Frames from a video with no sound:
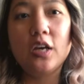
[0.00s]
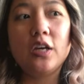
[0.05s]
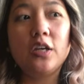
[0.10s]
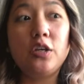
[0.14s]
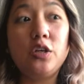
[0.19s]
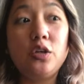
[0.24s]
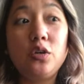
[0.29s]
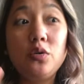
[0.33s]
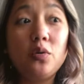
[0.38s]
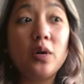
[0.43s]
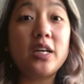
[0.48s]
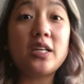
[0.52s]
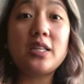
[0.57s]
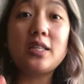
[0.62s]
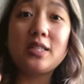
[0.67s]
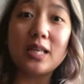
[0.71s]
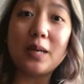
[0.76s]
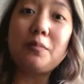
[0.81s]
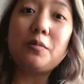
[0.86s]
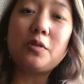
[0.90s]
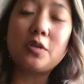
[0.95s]
You
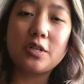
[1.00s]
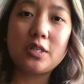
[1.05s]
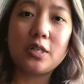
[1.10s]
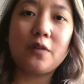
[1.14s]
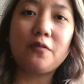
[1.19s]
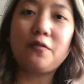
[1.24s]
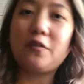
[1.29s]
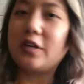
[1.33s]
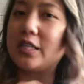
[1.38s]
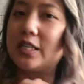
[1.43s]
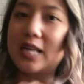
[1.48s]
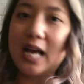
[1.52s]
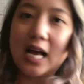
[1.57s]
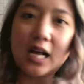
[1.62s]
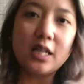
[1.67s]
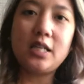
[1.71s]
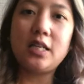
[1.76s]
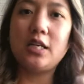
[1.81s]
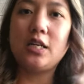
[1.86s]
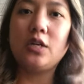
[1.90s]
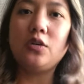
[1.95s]
accept yourself for
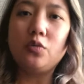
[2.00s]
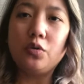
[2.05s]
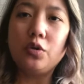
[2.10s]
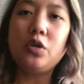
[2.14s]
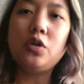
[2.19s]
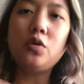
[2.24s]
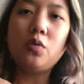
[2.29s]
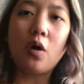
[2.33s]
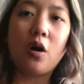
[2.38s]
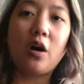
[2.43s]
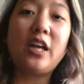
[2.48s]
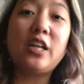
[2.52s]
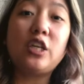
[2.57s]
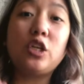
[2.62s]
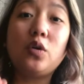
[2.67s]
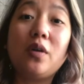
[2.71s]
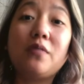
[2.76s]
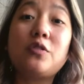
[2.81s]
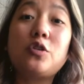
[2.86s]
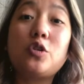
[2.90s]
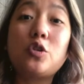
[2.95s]
exactly who you are, and
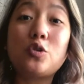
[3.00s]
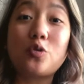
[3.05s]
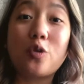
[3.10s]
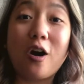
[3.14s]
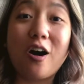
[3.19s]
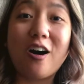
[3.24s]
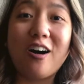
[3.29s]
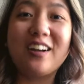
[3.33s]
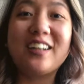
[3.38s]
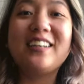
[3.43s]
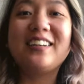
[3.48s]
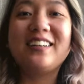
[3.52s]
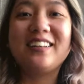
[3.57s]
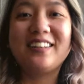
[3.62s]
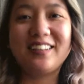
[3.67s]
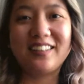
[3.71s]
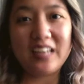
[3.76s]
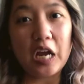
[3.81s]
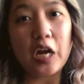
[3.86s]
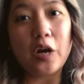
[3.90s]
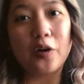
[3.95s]
you have strong
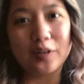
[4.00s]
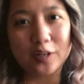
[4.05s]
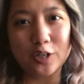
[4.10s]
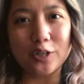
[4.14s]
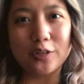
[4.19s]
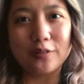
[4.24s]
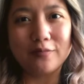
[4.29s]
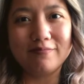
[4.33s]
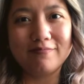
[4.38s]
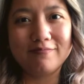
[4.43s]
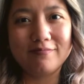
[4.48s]
character.